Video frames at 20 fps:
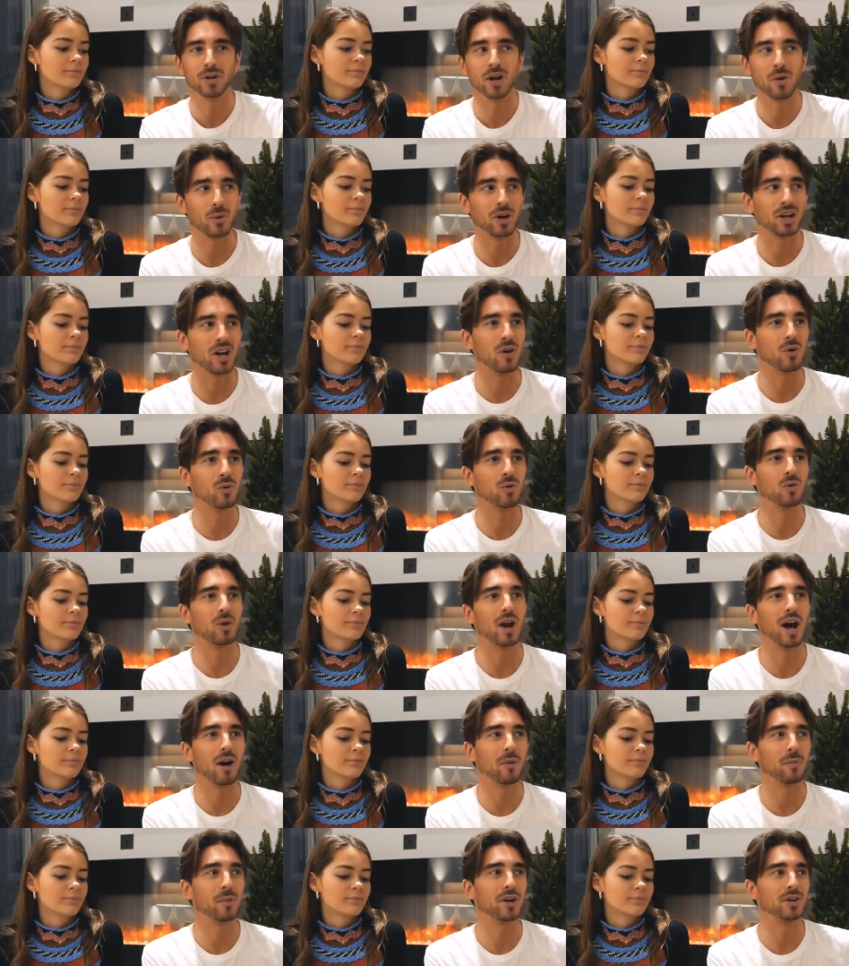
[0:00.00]
Speaker 1: We don't want to go all
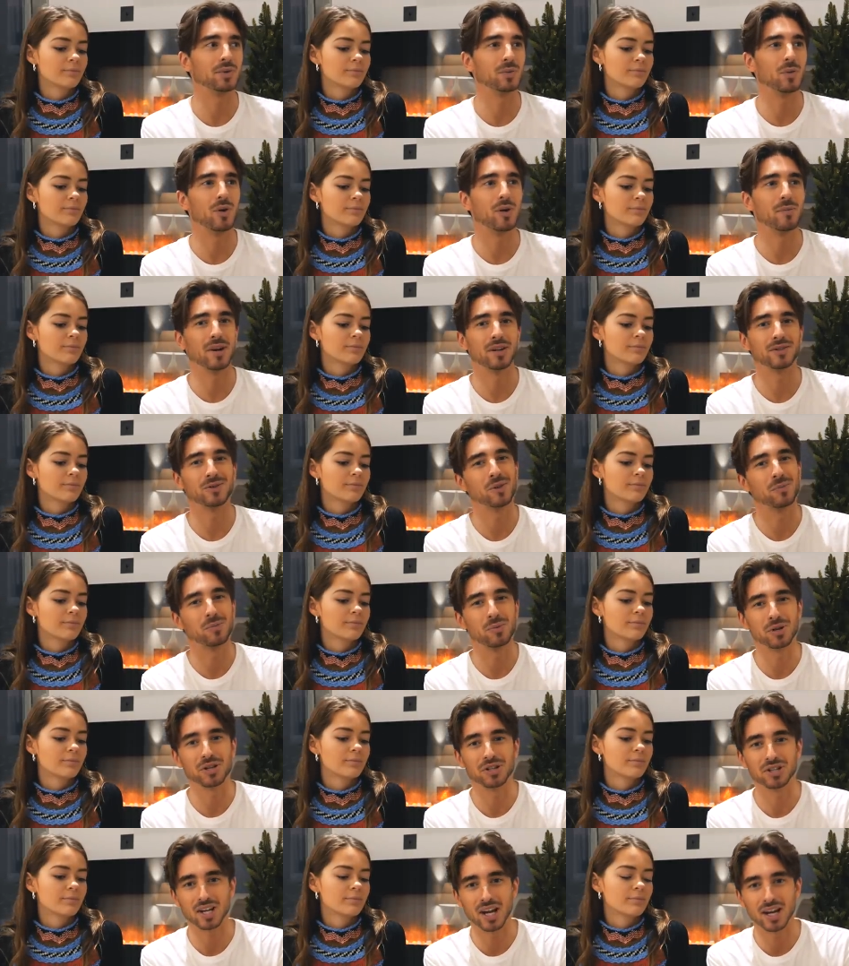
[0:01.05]
out because we won't be able to
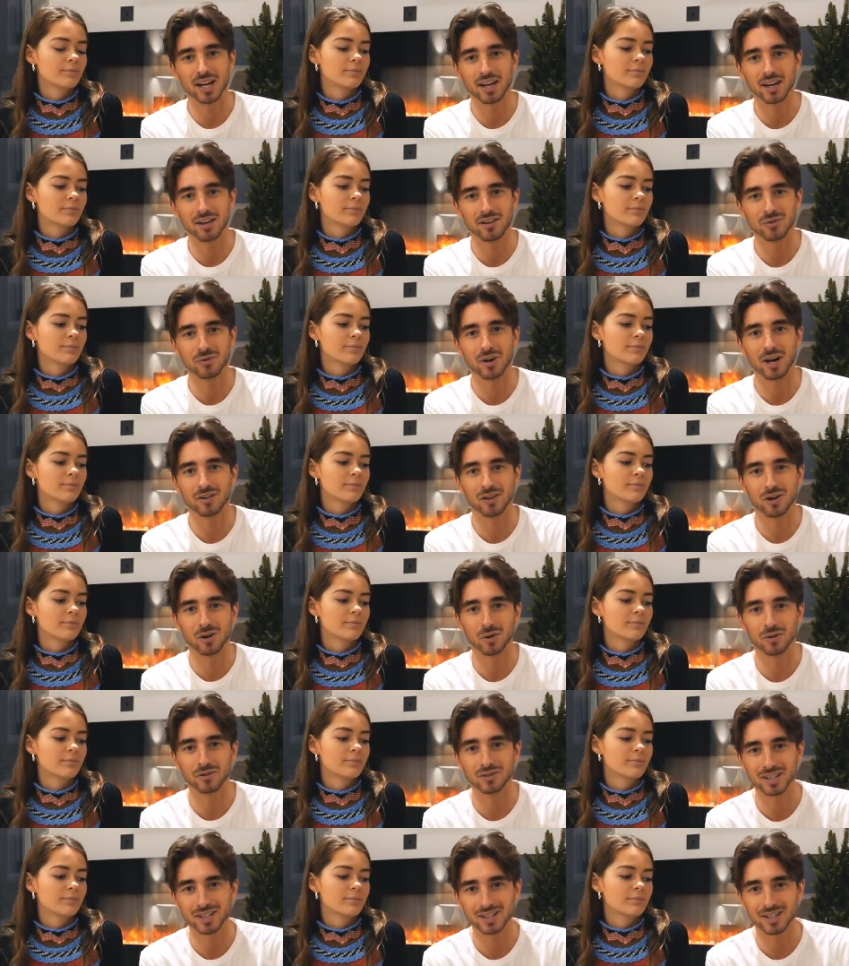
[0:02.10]
appreciate it throughout the
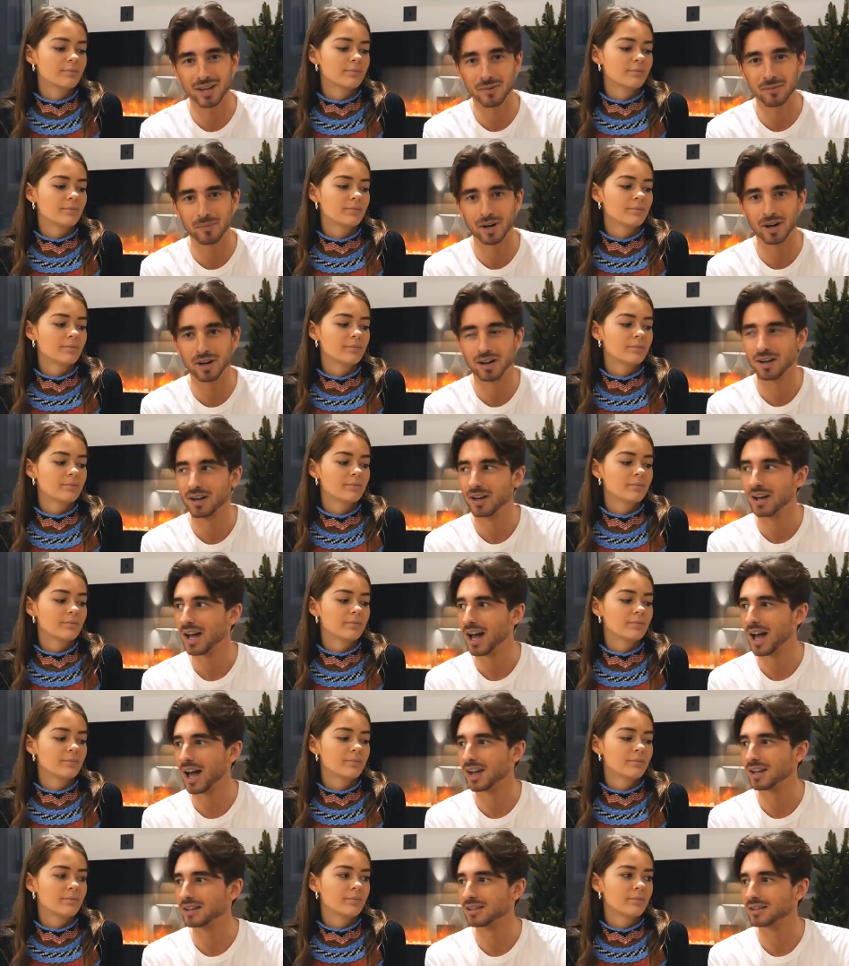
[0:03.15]
whole of December.
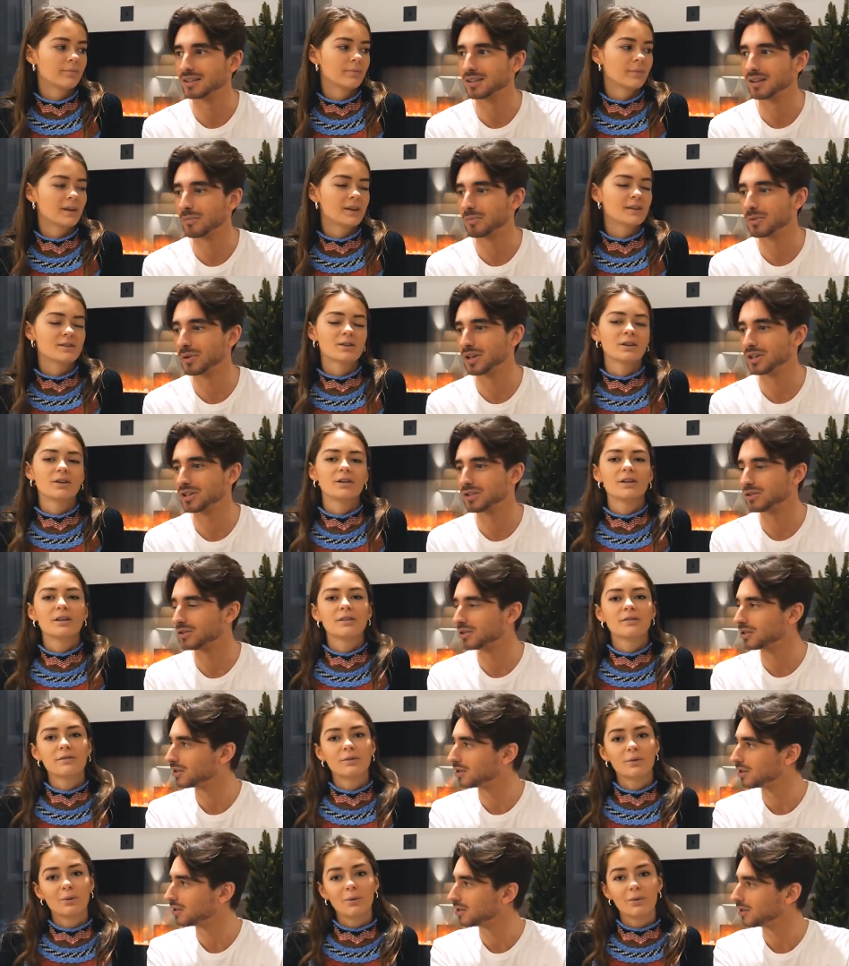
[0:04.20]
And
Speaker 2: I'm pretty sure it's only the
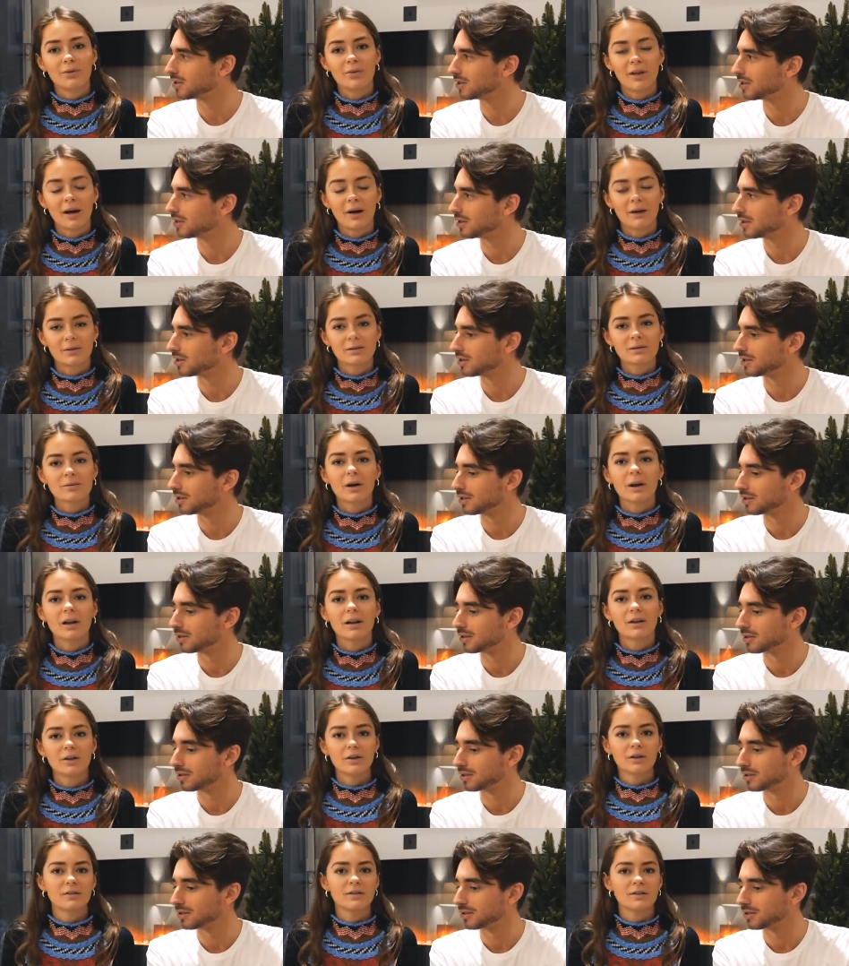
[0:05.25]
4th now as well.
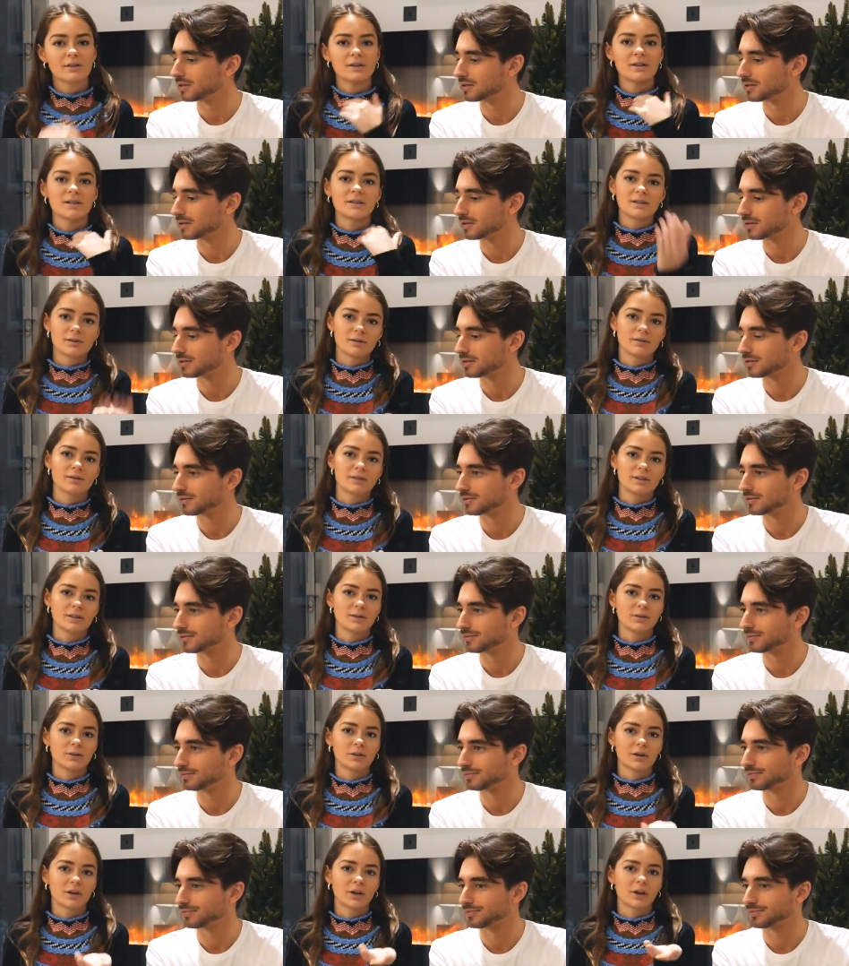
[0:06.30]
I don't know if this is obviously
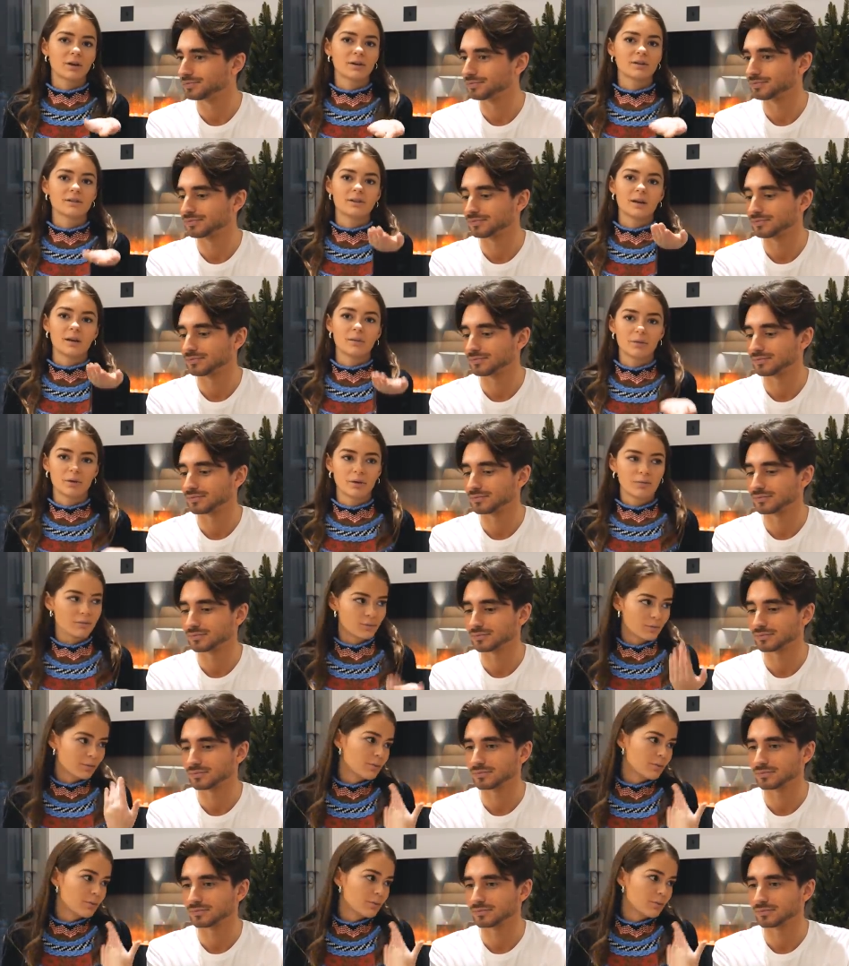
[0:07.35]
not going to go out today, but